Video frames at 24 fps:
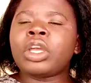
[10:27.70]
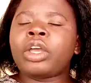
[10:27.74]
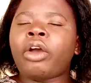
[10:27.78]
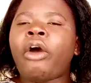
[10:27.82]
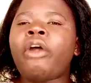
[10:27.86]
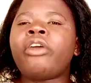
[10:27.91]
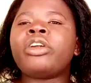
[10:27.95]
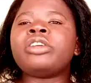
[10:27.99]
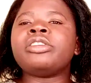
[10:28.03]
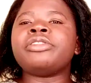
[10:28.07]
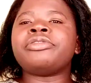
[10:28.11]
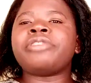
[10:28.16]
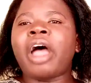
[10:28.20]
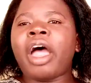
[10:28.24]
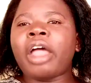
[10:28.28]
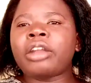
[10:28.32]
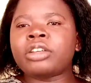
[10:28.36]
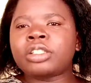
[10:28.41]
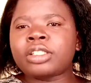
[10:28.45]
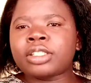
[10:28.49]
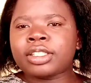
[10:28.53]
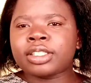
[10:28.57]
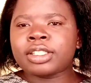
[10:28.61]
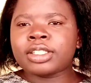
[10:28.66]

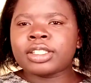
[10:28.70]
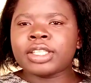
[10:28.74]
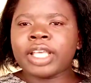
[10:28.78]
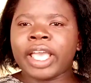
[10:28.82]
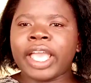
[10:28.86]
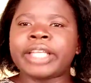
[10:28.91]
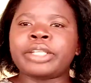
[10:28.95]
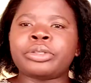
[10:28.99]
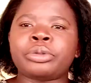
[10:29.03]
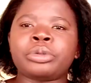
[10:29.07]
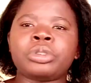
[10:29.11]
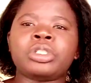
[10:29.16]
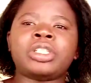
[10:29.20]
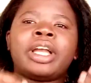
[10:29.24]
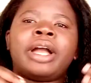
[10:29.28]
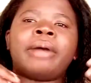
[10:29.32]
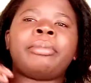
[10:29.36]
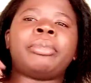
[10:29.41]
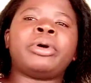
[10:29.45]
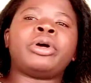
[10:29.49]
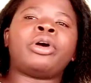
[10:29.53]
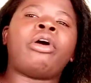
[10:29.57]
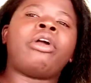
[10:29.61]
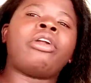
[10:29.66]
coronavirus and reading
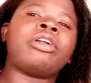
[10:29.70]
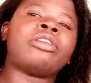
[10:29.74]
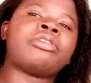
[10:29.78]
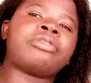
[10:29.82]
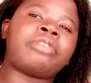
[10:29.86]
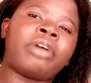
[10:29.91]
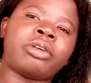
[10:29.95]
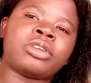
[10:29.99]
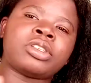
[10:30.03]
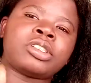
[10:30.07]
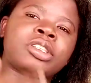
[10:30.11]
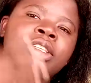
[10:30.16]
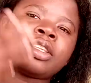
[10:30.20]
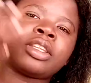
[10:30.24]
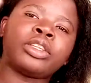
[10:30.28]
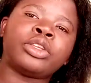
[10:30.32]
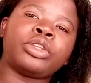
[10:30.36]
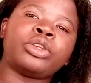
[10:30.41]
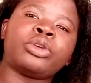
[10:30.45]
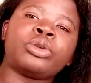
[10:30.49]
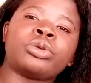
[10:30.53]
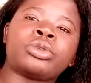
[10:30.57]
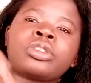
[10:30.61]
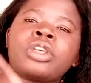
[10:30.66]
about coronavirus in the
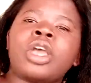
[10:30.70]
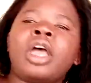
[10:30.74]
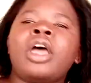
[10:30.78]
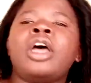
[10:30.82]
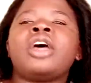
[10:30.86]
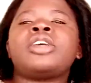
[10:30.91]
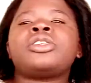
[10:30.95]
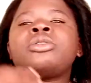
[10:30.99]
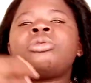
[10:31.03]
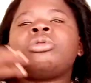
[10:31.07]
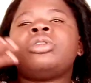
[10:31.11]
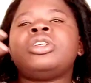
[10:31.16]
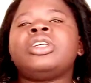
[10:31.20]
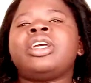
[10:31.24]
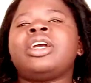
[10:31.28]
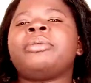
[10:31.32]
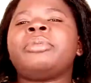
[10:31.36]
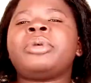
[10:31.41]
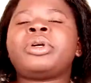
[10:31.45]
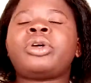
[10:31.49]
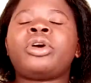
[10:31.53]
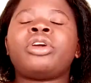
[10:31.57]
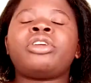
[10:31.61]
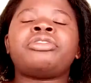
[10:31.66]
news. So reading
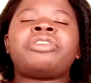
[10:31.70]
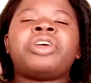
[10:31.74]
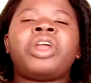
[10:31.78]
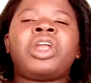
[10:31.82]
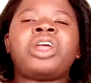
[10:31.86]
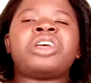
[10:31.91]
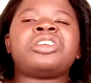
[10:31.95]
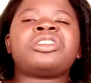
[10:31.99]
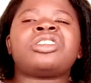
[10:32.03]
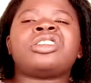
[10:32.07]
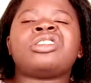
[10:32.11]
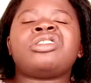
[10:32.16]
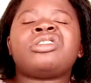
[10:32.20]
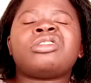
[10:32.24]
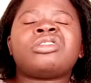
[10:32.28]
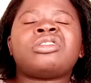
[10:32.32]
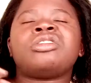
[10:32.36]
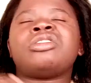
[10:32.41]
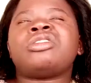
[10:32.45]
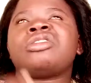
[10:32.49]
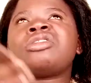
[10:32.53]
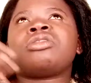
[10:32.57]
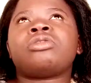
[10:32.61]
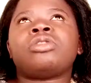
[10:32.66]
about coronavirus in the news,
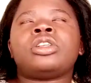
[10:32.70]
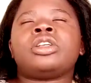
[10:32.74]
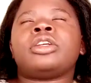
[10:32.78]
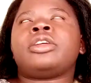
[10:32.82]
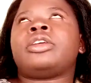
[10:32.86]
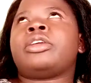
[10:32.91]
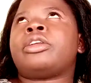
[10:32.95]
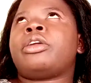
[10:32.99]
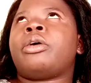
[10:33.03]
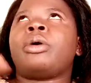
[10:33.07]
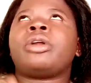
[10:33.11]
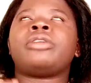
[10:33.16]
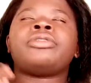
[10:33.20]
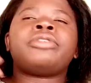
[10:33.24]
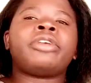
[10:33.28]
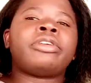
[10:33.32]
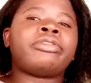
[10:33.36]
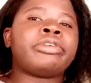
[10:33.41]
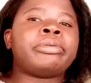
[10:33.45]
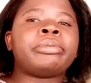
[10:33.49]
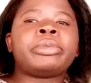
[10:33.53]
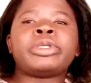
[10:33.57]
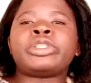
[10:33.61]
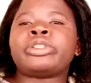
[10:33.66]
you're just reading, you know what, for
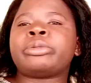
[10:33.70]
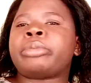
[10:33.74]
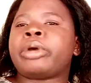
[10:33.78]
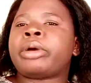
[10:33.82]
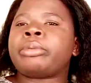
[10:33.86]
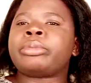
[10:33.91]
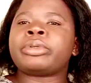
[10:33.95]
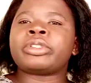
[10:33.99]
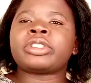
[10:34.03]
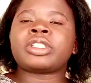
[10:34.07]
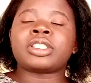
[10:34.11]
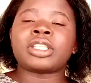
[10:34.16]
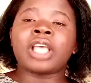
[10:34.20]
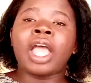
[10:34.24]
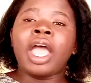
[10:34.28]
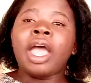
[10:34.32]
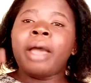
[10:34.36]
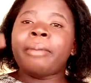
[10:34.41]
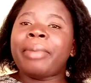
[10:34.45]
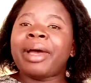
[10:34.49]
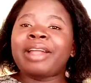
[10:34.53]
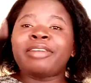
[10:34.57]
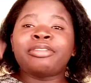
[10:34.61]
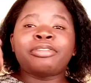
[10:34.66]
information purposes.
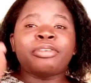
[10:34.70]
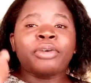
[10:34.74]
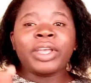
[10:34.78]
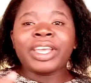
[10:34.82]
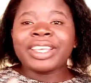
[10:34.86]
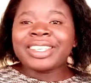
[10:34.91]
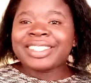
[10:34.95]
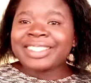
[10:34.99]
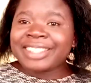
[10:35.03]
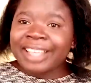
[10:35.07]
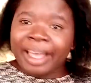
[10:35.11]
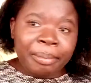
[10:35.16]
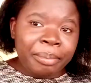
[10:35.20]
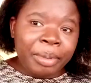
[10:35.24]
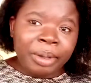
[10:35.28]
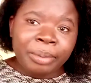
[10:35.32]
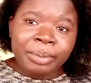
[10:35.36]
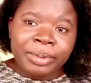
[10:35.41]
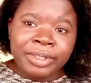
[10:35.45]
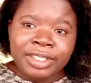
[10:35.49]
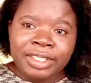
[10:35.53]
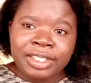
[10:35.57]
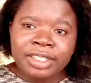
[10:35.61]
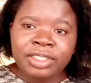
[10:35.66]
But for exam
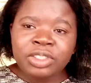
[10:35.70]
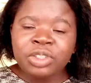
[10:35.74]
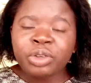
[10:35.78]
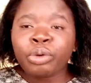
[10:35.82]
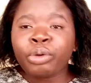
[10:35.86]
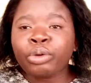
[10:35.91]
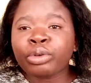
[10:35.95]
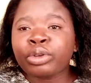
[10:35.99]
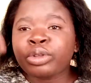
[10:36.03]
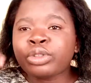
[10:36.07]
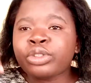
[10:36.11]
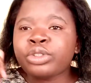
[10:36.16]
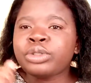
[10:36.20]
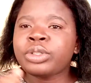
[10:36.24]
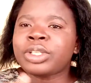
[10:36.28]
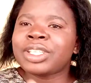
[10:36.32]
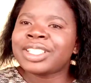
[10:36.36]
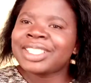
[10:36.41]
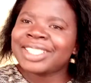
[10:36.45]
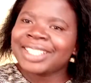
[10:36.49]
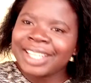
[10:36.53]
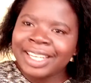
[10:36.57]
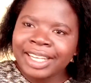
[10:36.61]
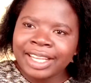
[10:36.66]
purposes, you're going to need to
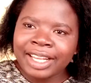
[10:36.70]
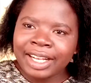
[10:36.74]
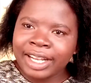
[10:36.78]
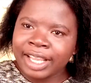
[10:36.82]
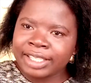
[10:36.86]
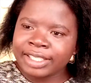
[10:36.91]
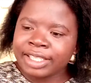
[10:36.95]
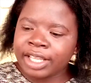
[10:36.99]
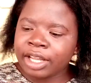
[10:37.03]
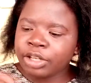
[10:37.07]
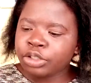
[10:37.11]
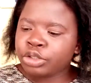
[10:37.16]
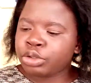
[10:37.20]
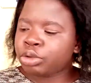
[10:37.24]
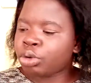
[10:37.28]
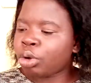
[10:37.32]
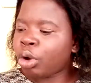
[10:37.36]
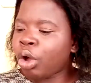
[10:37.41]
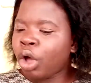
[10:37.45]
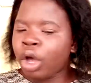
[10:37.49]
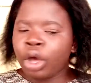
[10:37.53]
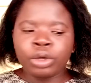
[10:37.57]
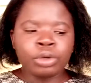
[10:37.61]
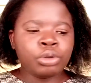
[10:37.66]
internalize that. So
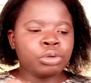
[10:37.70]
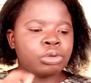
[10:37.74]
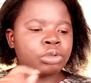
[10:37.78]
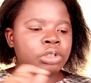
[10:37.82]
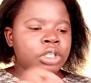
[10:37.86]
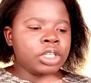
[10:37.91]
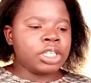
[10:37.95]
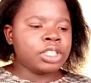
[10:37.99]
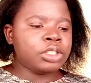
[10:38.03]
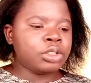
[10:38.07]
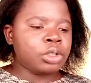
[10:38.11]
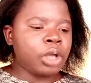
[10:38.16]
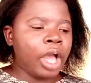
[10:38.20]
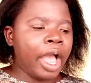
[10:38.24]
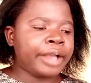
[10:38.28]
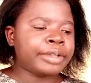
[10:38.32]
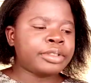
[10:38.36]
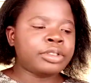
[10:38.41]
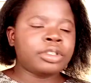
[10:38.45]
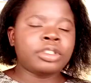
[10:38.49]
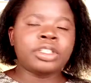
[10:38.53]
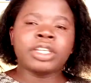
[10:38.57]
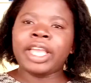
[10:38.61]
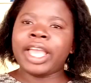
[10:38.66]
you need to
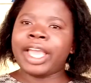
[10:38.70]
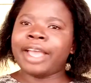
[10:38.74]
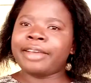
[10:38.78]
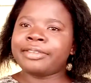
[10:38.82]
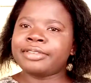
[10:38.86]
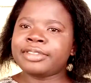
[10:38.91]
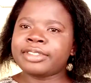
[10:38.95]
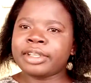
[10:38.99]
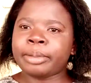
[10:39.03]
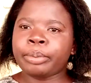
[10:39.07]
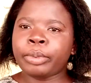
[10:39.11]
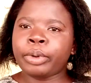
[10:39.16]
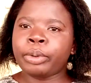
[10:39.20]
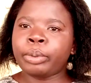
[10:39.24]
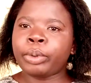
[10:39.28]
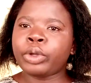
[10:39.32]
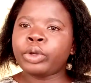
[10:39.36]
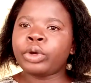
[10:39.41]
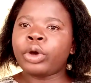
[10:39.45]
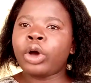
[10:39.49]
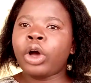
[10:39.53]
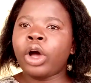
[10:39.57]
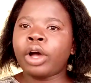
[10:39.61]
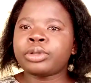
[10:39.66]
actually have somewhere where
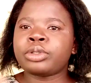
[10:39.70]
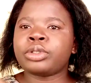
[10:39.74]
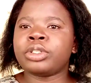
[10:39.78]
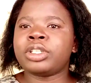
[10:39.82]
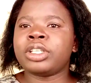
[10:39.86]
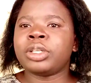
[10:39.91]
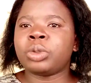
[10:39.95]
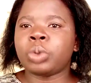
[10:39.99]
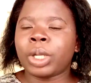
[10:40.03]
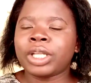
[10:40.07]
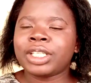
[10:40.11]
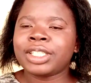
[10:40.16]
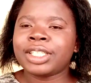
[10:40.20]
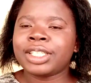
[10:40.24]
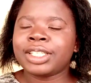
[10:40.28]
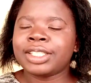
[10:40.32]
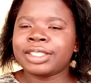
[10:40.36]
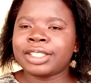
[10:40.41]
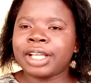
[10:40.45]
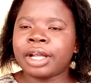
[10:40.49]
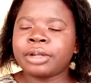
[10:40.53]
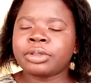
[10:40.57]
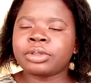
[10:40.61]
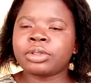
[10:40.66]
you're actually writing
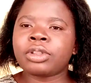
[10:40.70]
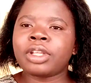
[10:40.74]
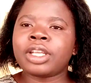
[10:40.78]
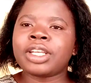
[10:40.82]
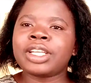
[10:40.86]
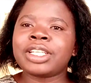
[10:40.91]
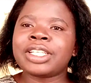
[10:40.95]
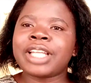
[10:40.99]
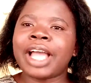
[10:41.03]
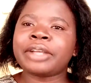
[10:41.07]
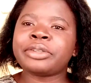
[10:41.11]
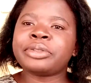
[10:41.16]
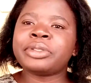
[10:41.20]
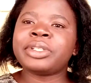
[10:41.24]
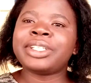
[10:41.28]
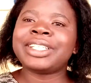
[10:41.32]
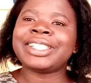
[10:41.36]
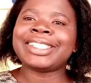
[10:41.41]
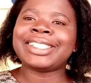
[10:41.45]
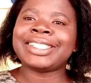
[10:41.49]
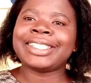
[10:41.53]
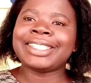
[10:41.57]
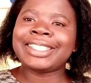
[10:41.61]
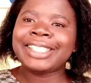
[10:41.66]
it down so that it
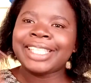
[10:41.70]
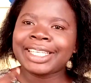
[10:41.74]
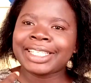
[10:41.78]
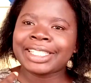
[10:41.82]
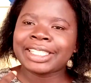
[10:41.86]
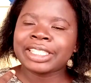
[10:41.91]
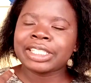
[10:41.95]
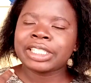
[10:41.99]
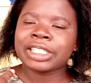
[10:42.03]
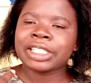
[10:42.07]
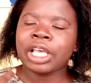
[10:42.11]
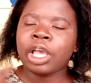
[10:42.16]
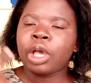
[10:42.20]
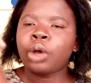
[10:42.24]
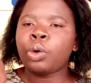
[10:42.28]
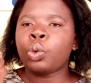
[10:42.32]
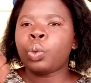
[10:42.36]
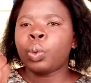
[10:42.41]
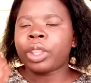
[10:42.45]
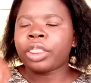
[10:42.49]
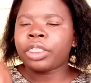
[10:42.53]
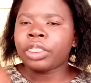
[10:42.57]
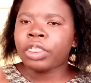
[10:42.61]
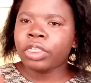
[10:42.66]
actually sticks
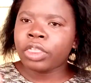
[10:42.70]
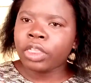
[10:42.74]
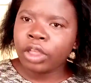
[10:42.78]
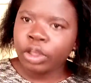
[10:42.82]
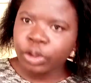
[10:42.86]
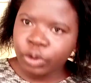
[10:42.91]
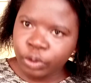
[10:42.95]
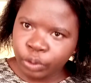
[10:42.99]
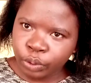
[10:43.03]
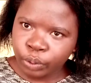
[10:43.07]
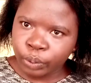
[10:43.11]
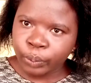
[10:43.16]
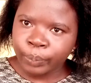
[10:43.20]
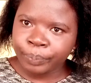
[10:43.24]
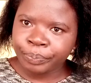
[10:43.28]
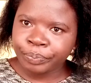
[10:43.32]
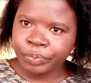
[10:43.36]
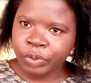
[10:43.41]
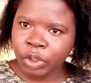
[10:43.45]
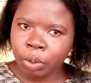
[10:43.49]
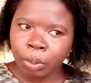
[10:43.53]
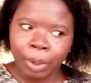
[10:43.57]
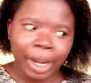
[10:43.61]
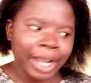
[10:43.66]
with you,
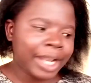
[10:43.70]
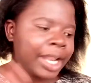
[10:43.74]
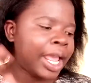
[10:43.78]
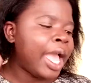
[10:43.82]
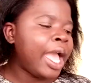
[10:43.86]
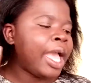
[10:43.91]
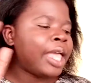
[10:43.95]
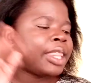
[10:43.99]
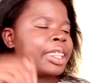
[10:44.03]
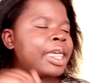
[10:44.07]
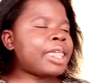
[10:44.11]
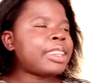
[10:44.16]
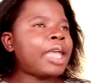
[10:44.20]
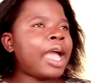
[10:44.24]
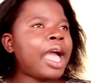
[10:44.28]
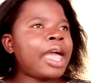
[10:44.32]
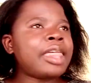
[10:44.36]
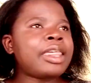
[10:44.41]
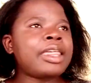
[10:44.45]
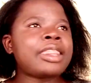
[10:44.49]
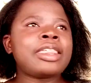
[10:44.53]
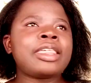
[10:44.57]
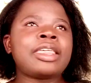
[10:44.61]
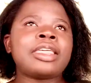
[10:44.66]
right? Then the
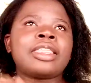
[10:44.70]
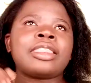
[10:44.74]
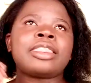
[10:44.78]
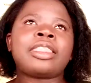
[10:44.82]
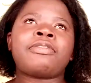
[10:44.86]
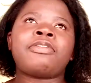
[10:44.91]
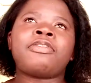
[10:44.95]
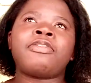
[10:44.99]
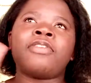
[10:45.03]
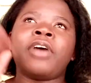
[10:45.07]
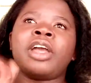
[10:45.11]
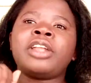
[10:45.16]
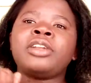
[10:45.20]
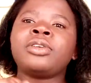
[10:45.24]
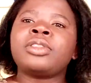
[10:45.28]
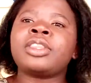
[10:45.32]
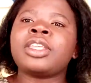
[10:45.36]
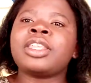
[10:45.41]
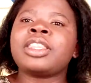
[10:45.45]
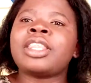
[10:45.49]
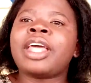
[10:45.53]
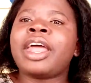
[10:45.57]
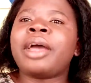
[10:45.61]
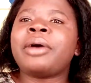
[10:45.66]
other thing, the final
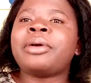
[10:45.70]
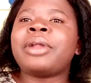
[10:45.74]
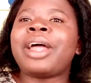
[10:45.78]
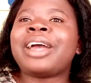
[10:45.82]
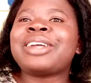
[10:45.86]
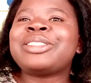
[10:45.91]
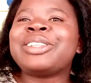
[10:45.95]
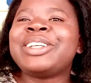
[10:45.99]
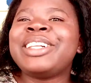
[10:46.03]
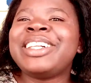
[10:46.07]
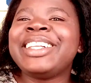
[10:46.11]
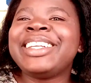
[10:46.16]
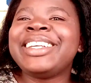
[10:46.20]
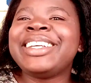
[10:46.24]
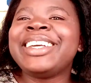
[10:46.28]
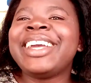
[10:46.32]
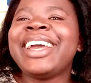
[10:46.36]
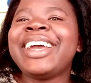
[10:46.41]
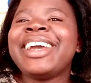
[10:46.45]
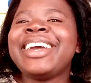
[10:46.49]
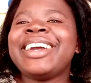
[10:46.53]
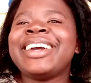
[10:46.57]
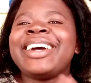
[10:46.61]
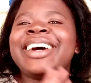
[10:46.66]
thing that I would actually
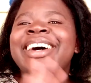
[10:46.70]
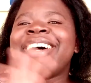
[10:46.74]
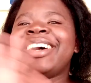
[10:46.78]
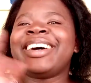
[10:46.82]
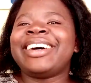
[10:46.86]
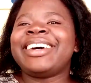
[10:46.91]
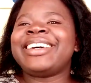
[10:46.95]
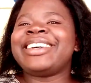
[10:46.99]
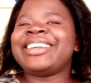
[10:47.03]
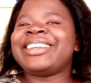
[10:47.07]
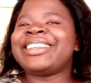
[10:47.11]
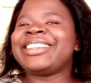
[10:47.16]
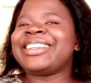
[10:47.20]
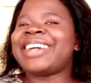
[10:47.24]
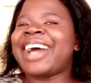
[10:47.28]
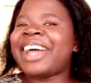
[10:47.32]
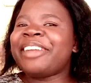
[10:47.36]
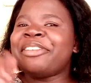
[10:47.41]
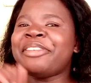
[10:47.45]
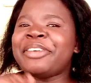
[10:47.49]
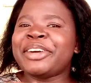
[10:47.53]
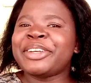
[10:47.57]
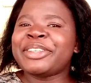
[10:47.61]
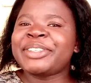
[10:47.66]

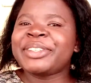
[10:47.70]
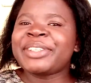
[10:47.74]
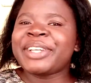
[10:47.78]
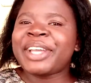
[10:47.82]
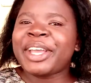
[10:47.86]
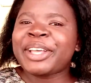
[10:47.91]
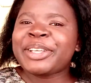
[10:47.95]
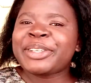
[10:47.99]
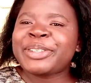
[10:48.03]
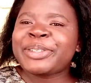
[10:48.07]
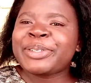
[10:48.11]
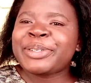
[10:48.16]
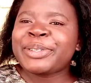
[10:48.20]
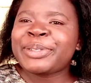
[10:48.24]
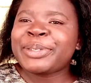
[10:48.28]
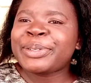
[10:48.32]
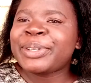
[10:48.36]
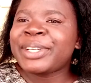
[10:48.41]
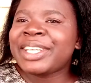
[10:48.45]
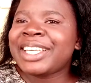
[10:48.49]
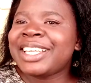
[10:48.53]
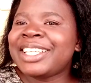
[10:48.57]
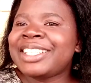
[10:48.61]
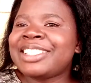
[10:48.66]
advise you guys to
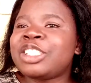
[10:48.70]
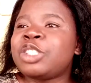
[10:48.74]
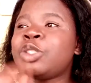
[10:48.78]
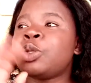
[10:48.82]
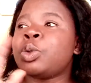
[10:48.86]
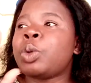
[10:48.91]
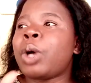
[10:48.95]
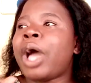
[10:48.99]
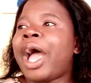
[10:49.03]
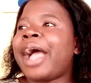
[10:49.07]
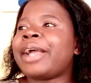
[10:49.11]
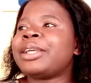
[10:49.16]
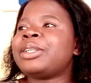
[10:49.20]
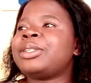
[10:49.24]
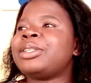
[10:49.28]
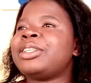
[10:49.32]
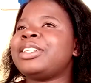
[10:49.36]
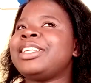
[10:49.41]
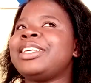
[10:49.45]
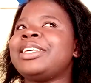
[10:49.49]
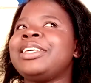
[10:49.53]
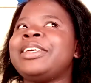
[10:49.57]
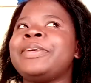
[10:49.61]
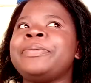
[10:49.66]
do is to
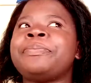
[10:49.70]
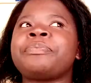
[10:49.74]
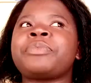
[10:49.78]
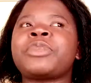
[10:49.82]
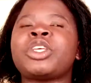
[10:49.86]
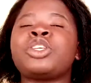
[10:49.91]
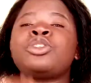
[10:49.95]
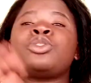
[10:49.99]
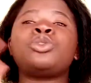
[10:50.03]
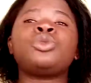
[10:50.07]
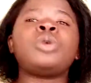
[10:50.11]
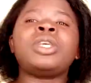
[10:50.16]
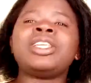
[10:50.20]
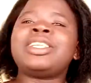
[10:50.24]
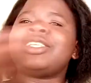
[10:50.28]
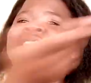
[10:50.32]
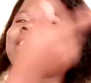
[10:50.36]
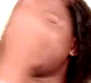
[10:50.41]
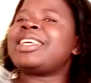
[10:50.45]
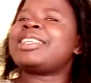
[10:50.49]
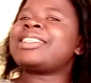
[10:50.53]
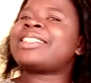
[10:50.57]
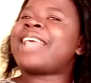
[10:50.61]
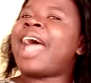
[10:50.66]
actually switch
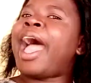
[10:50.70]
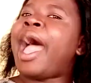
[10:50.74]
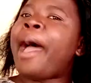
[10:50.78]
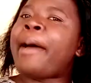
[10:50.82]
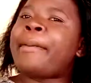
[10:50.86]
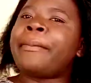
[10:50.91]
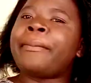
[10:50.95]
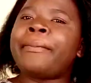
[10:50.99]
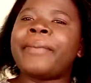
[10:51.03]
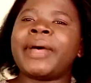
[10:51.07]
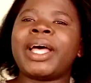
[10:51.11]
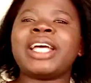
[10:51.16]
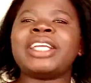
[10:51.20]
things up.